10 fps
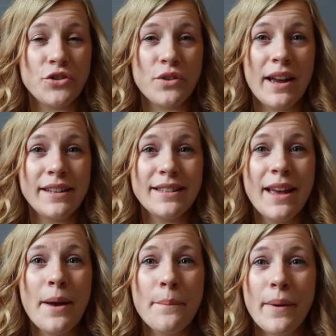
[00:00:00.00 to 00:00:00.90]
dress
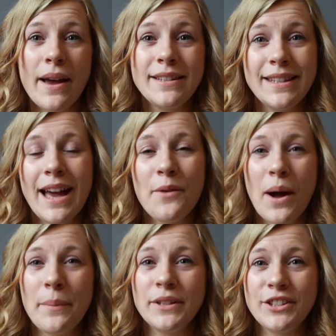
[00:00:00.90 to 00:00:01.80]
by
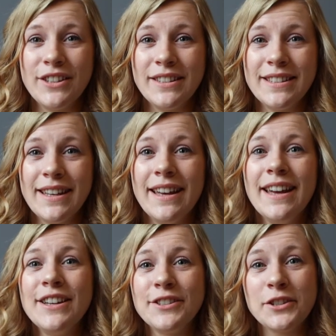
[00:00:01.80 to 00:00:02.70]
DIY Maternity.
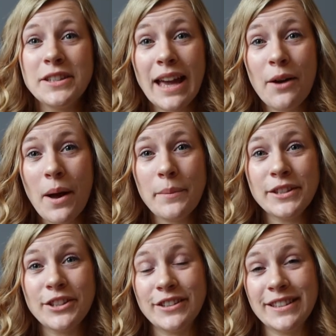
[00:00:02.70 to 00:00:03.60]
So DIY
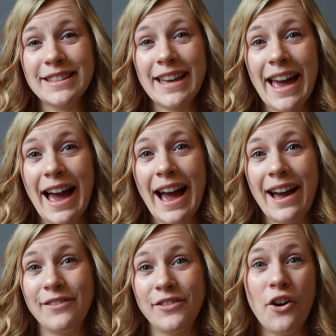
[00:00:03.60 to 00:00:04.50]
Maternity
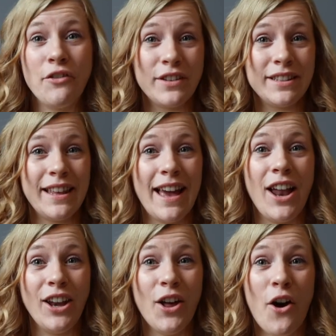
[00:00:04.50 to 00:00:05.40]
have obviously
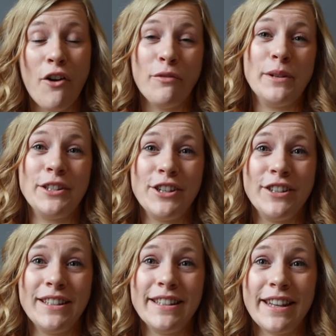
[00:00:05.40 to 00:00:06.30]
a lot of
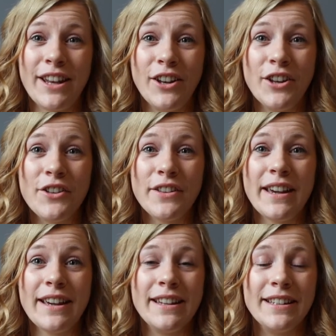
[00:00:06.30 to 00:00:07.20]
maternity
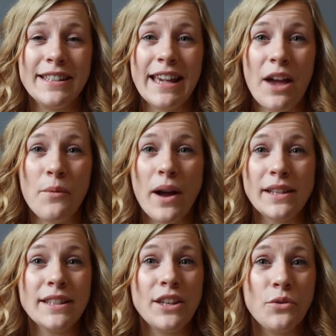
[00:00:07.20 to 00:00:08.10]
clothing and
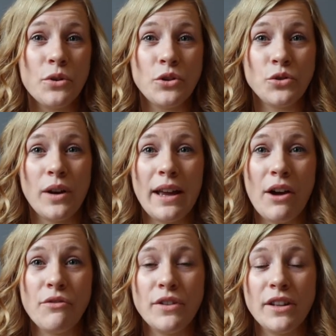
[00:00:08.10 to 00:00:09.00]
DIYs that you can try
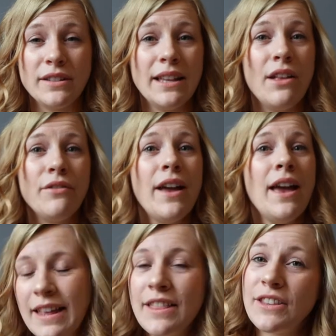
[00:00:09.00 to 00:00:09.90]
out for yourself.
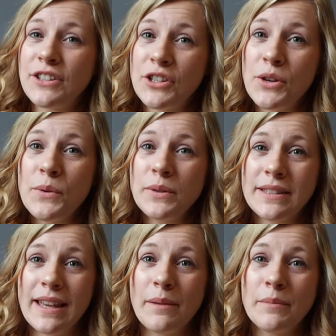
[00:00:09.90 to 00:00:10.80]
The
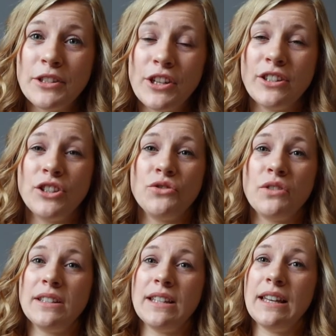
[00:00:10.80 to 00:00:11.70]
2-seam maternity
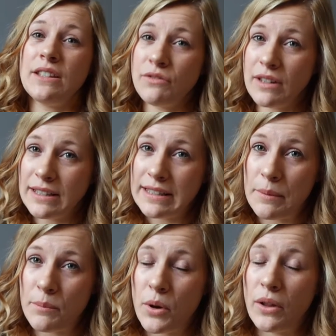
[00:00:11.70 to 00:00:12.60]
dress is really
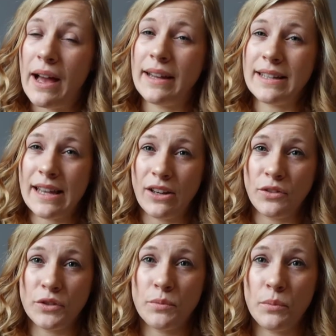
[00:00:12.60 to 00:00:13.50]
simple and it
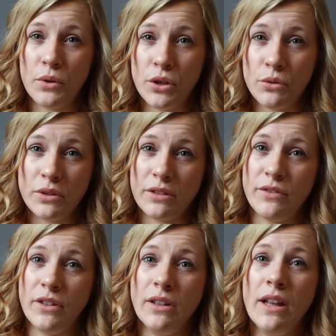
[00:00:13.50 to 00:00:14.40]
looks
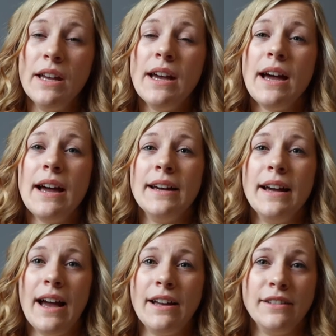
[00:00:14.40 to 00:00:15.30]
beautiful.
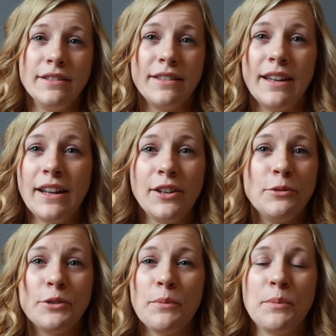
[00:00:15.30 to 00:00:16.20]
I'll
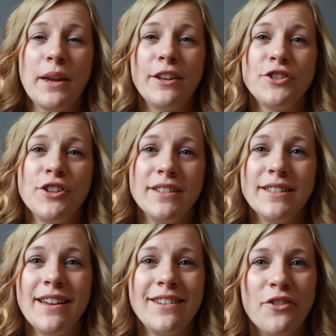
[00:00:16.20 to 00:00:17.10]
include some pictures
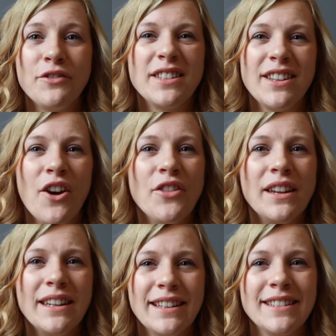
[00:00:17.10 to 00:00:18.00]
and obviously all the
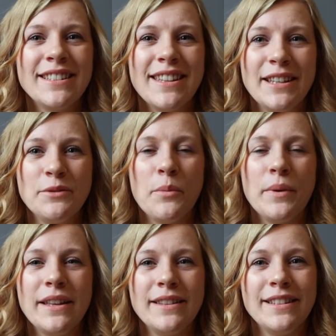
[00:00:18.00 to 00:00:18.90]
links to these will
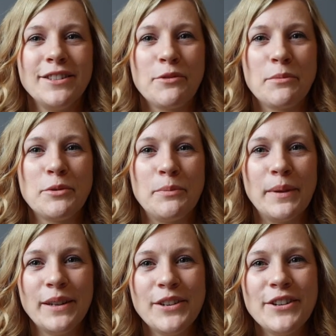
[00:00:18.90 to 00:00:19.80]
be in the description
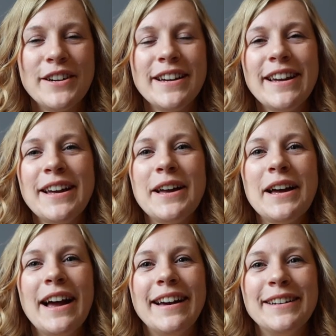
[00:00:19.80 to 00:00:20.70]
below.
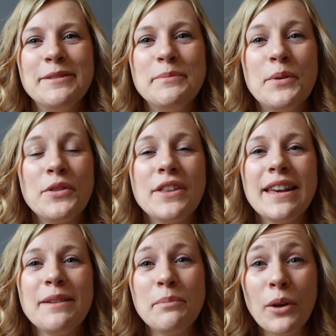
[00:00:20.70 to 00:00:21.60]
But
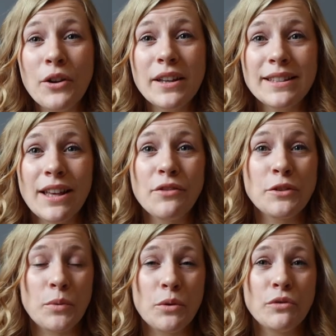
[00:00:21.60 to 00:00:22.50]
the blog itself
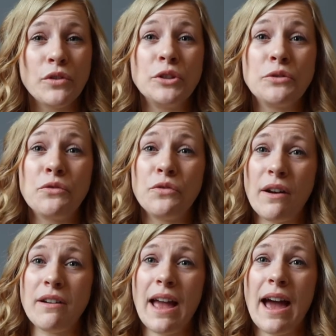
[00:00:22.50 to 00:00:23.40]
is beautiful, it's
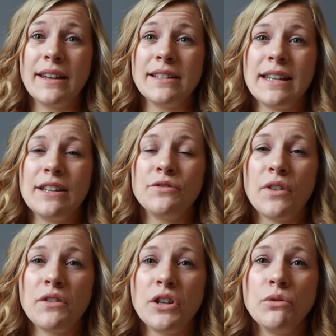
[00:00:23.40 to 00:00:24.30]
very handy, it's
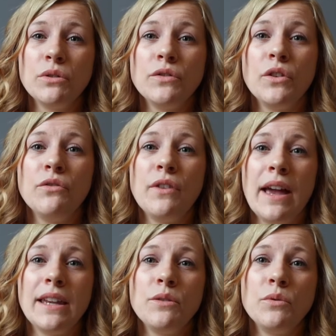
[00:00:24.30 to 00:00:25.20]
very useful for
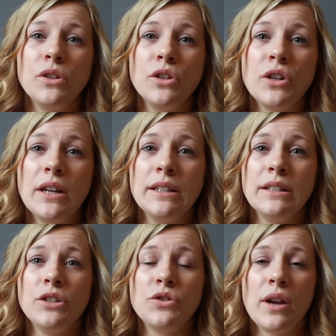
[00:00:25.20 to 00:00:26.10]
anyone looking
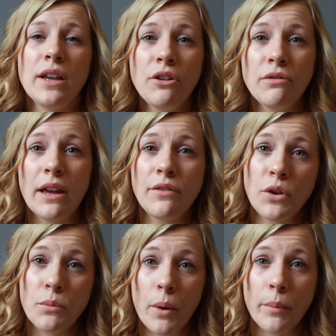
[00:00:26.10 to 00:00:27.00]
to try and create a
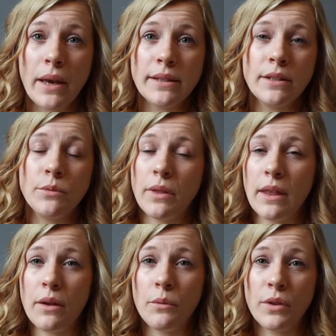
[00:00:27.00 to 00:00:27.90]
few more pieces
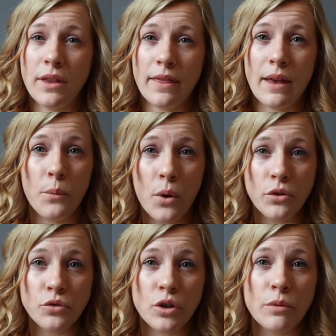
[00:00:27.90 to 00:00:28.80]
within their
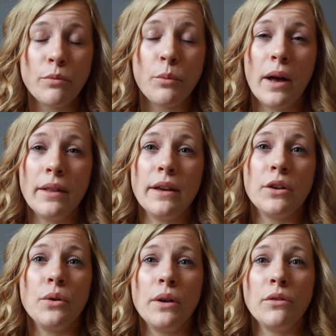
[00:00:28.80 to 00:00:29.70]
wardrobe while they're
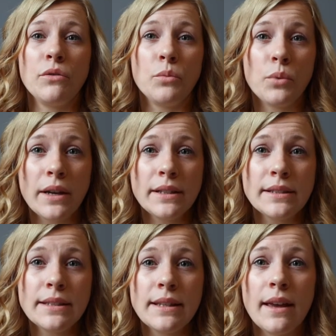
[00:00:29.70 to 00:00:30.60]
going through
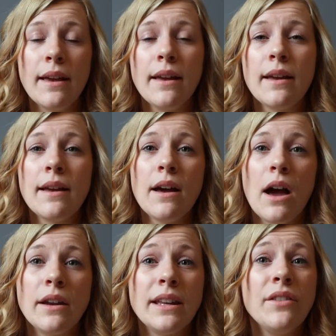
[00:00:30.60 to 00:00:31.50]
pregnancy,
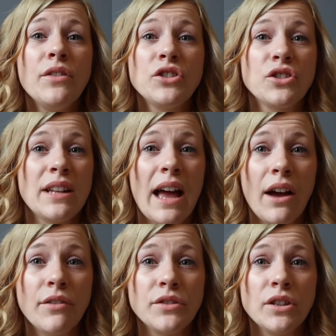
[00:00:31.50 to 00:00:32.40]
and even just
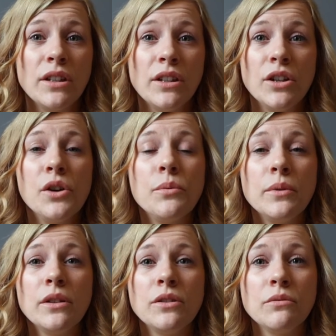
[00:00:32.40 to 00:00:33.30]
after, you know,
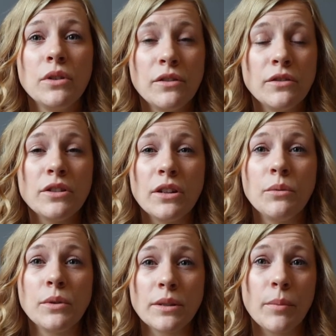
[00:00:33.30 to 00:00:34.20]
you
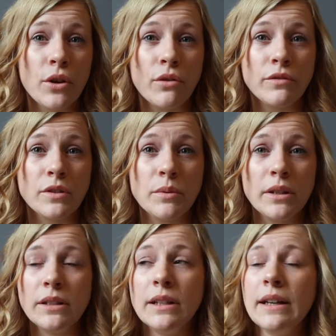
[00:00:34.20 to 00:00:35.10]
still want to be
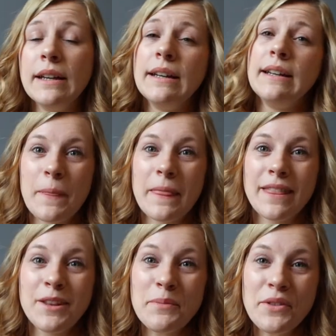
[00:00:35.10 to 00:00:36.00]
comfortable.
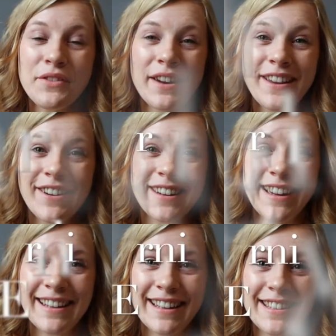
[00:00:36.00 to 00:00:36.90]
Number 3 on
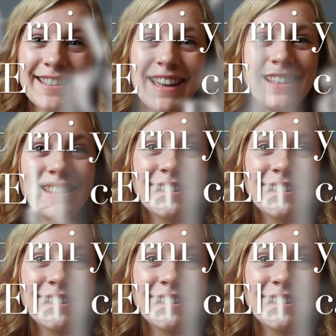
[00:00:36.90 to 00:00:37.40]
our list is the